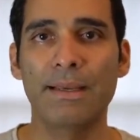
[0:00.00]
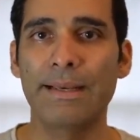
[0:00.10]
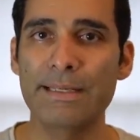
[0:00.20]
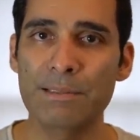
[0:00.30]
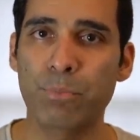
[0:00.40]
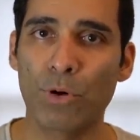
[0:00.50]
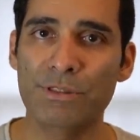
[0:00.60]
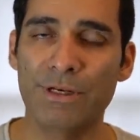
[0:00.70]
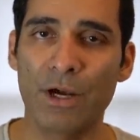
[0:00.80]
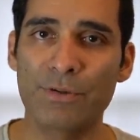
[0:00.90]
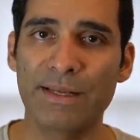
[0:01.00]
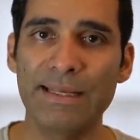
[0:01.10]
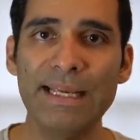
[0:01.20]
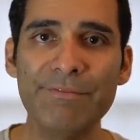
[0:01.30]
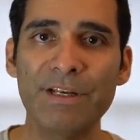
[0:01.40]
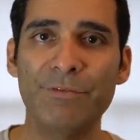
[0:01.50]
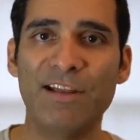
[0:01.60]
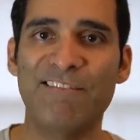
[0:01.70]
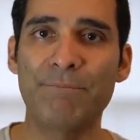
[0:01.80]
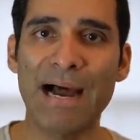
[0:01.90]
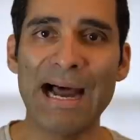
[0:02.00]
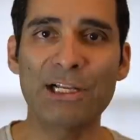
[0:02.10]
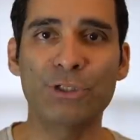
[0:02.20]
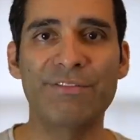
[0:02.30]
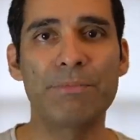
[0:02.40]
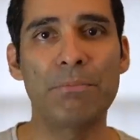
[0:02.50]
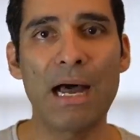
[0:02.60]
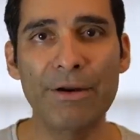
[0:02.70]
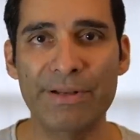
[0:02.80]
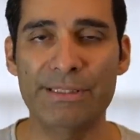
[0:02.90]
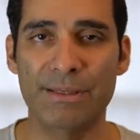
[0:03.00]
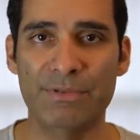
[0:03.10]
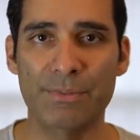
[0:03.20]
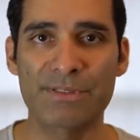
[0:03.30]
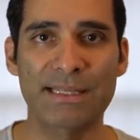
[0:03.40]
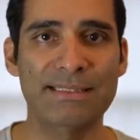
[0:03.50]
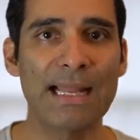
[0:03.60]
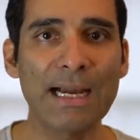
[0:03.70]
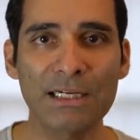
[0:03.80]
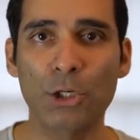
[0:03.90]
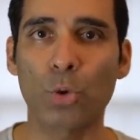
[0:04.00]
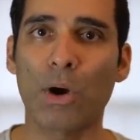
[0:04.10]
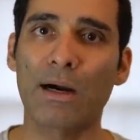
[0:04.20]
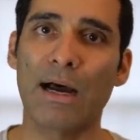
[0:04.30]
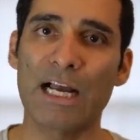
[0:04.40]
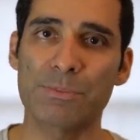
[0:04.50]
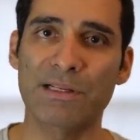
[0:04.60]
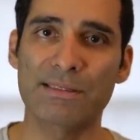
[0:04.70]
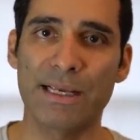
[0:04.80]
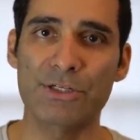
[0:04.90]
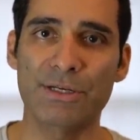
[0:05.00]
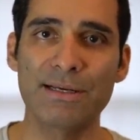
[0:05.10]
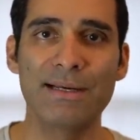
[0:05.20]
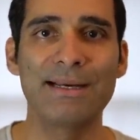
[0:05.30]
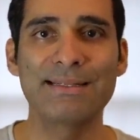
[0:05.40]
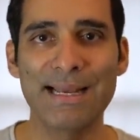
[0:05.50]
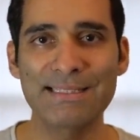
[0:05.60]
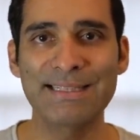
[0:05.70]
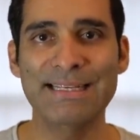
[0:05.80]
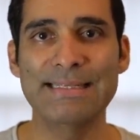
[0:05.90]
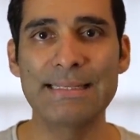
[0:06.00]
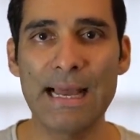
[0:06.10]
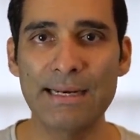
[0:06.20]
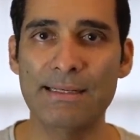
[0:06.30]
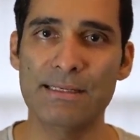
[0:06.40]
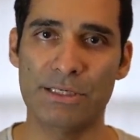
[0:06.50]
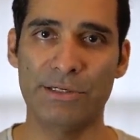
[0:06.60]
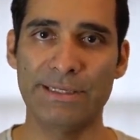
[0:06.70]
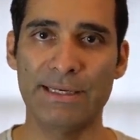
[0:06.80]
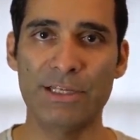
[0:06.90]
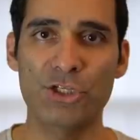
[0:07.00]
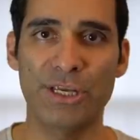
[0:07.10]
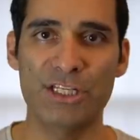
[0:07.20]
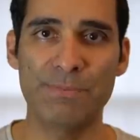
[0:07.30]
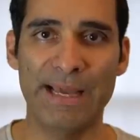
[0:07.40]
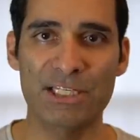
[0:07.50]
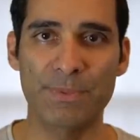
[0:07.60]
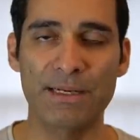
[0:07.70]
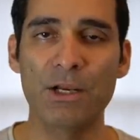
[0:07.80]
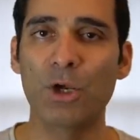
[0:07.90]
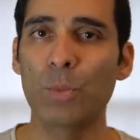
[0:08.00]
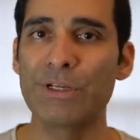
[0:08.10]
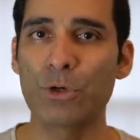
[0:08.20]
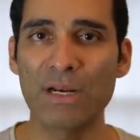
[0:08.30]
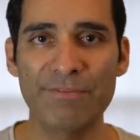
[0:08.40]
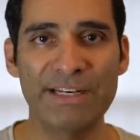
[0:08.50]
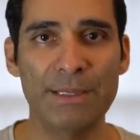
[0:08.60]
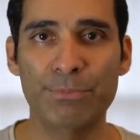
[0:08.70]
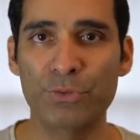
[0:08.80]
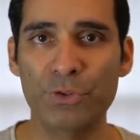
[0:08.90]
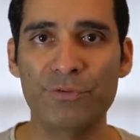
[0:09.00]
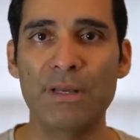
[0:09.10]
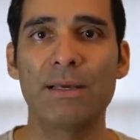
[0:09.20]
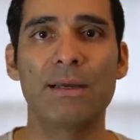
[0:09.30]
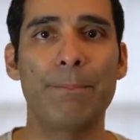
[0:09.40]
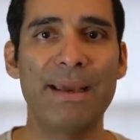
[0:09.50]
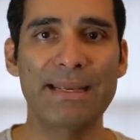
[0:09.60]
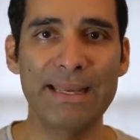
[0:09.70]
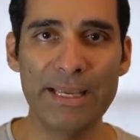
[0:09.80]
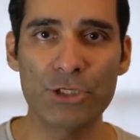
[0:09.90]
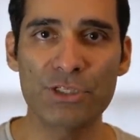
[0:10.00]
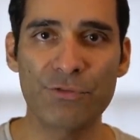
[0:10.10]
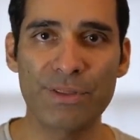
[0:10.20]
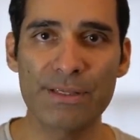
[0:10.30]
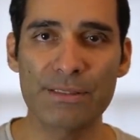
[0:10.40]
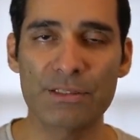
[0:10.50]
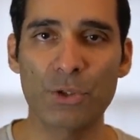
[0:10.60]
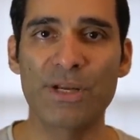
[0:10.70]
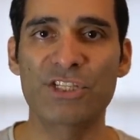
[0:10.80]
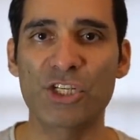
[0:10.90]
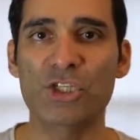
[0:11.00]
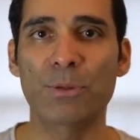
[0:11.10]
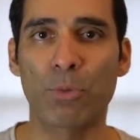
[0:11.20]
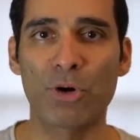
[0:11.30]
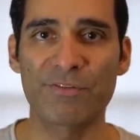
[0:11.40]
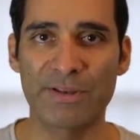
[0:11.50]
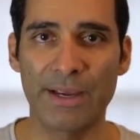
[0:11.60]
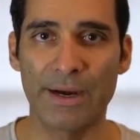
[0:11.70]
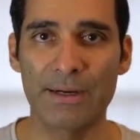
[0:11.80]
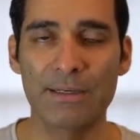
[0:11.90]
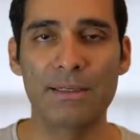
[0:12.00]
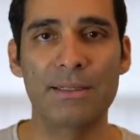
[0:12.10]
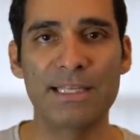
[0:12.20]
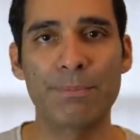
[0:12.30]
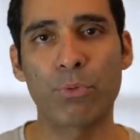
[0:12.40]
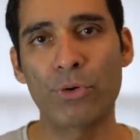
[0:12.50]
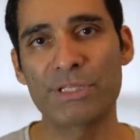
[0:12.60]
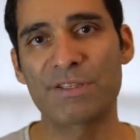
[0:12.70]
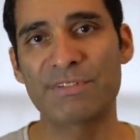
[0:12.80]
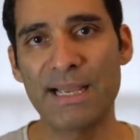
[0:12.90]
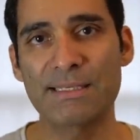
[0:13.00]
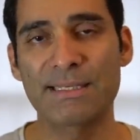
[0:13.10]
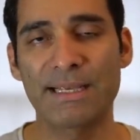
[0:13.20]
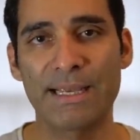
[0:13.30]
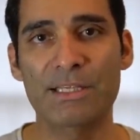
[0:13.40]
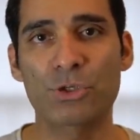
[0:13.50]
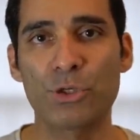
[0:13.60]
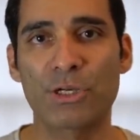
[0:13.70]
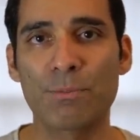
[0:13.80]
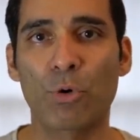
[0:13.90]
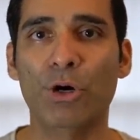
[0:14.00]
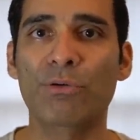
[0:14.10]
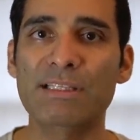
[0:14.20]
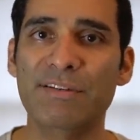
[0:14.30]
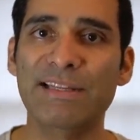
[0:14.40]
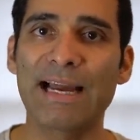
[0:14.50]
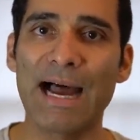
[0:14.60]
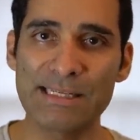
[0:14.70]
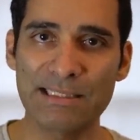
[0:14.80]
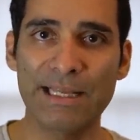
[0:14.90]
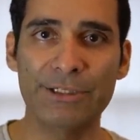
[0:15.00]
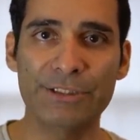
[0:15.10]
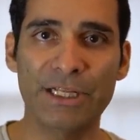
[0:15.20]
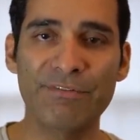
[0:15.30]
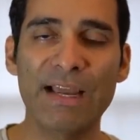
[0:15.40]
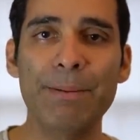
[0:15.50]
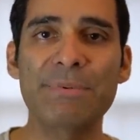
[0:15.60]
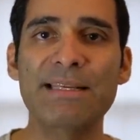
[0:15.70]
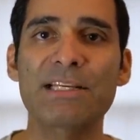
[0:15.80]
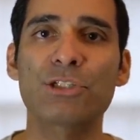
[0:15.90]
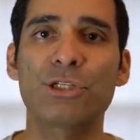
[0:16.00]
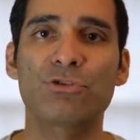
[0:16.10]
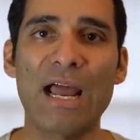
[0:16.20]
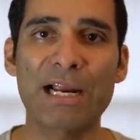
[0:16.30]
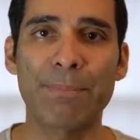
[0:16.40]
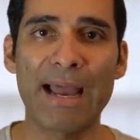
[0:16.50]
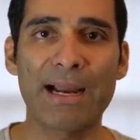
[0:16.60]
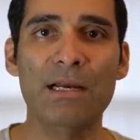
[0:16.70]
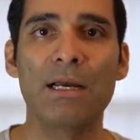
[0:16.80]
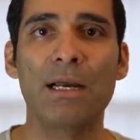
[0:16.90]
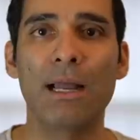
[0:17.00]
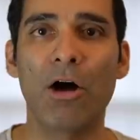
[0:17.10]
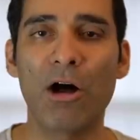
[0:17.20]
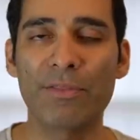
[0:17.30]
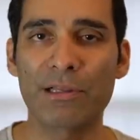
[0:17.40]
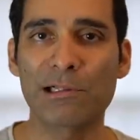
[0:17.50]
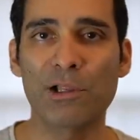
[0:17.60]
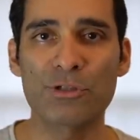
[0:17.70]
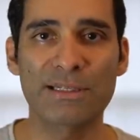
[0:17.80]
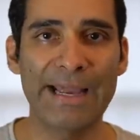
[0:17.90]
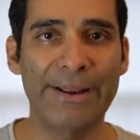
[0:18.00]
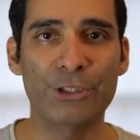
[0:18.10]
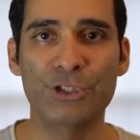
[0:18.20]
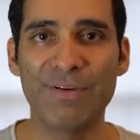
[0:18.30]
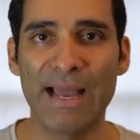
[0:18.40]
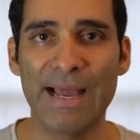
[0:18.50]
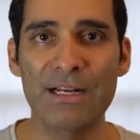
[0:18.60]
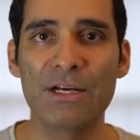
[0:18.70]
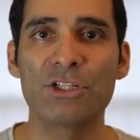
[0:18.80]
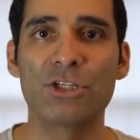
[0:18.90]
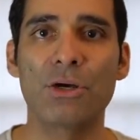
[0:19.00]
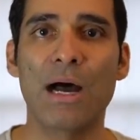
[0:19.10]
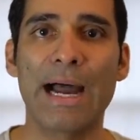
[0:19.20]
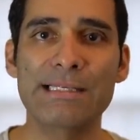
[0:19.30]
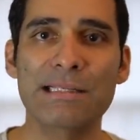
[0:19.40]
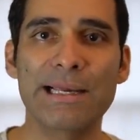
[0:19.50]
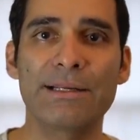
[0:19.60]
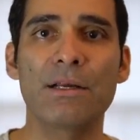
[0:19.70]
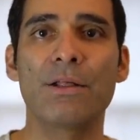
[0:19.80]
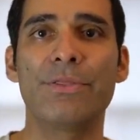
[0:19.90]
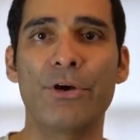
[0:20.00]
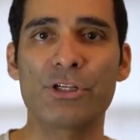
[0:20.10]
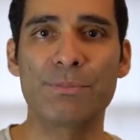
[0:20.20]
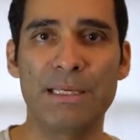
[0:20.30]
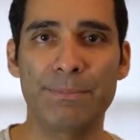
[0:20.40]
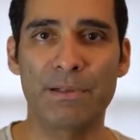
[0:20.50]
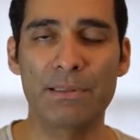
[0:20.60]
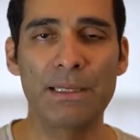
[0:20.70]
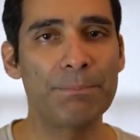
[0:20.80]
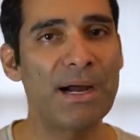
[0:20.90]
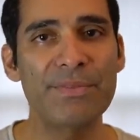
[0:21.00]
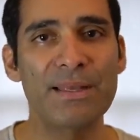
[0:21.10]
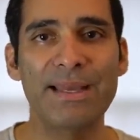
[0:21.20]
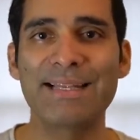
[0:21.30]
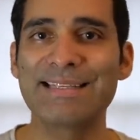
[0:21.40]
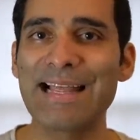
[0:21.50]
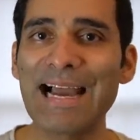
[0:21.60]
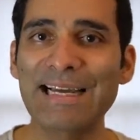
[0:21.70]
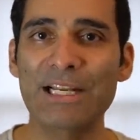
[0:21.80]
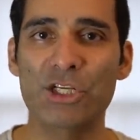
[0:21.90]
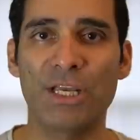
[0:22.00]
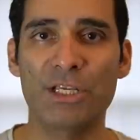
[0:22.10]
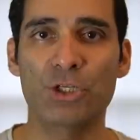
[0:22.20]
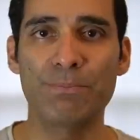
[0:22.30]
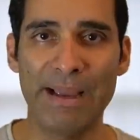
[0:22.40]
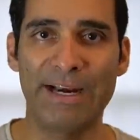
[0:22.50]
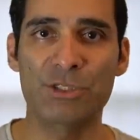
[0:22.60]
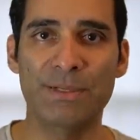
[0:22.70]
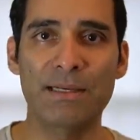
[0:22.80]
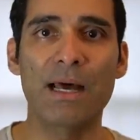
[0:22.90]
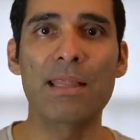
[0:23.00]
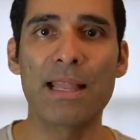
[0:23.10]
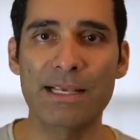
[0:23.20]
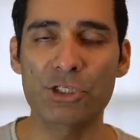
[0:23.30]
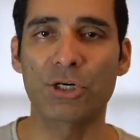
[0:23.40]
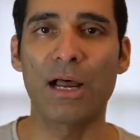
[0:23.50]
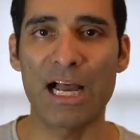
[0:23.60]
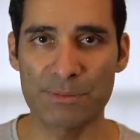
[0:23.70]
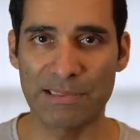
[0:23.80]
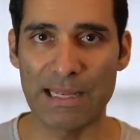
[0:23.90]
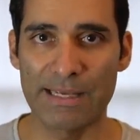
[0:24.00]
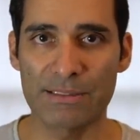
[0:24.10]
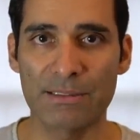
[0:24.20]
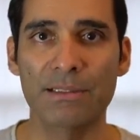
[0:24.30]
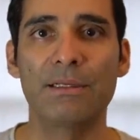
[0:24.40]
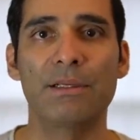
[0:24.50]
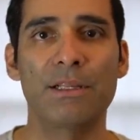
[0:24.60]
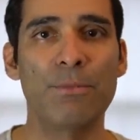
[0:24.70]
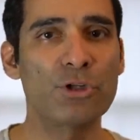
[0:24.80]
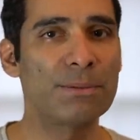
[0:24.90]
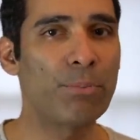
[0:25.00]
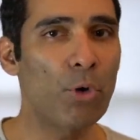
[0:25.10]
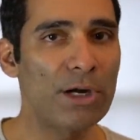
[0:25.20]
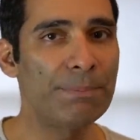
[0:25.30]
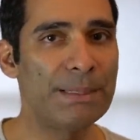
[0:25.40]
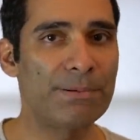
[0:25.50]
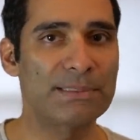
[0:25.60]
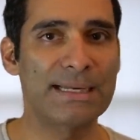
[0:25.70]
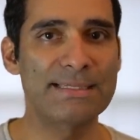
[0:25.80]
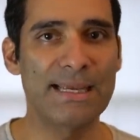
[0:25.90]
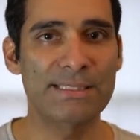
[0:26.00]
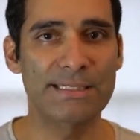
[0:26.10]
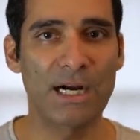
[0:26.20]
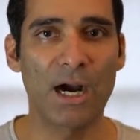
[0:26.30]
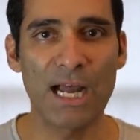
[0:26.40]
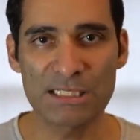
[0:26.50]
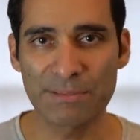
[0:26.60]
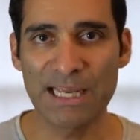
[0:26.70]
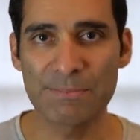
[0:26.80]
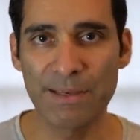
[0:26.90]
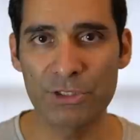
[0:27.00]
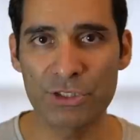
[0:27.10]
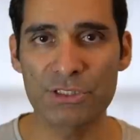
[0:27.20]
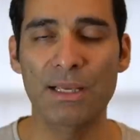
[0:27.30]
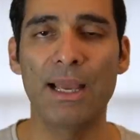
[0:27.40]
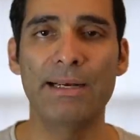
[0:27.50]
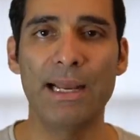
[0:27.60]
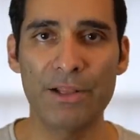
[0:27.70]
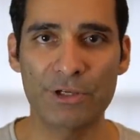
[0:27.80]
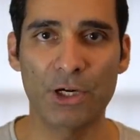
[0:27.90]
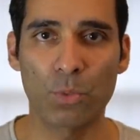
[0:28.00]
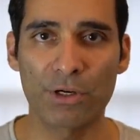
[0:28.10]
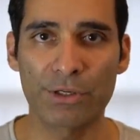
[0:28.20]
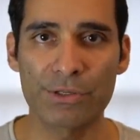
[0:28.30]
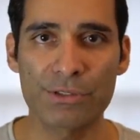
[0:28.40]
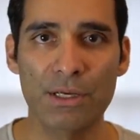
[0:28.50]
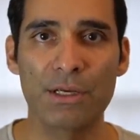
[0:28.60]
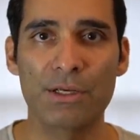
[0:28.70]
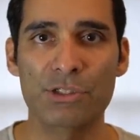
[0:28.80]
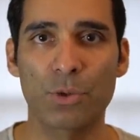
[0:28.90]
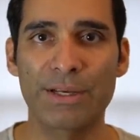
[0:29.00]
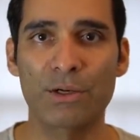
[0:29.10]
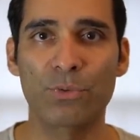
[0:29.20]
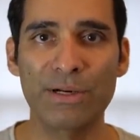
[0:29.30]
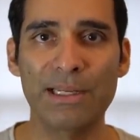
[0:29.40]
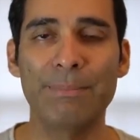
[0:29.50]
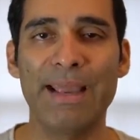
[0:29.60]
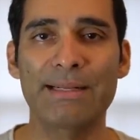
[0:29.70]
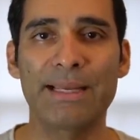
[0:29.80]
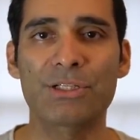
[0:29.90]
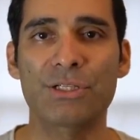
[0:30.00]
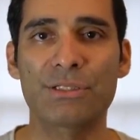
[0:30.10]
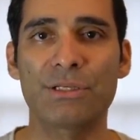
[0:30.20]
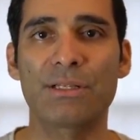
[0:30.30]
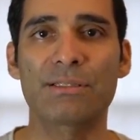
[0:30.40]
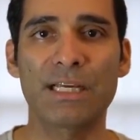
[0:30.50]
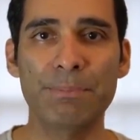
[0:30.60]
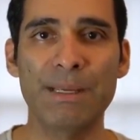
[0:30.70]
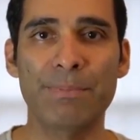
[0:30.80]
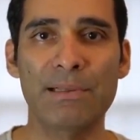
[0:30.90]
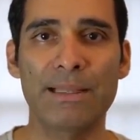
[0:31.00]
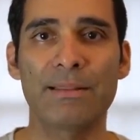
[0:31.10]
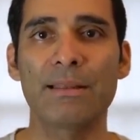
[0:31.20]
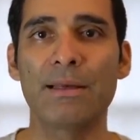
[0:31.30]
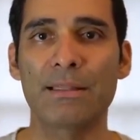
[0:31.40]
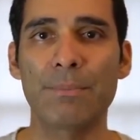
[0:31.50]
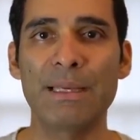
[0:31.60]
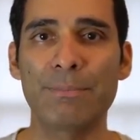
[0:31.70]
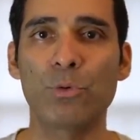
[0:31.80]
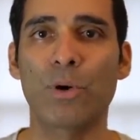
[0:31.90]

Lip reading: It is important to note that even if you have mild or even moderate symptoms that's not going to require a hospitalization, testing is not necessarily going to change management. We don't have any approved medications for this, so it's just supportive care. The importance of testing is so you can more aggressively isolate yourself and potentially track back all the close encounters you've had to isolate those people. But it's not going to change your management unless you're hospitalized. The most important people to get tested are hospitalized patients and healthcare workers, so we can really pay attention to the sick people and the people